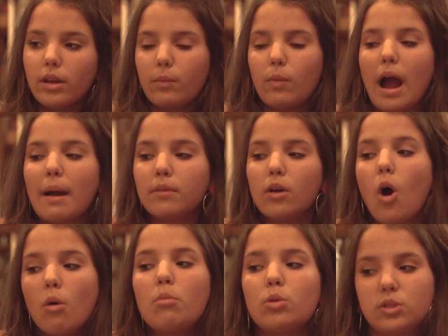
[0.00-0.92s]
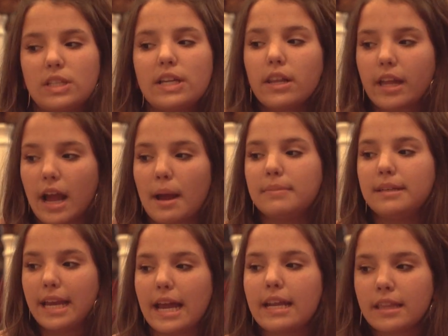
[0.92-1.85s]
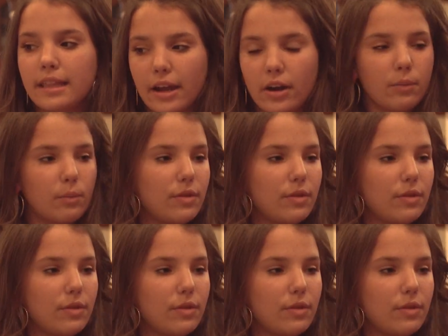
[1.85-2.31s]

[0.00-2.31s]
like I'm almost there. Like, I'm getting there,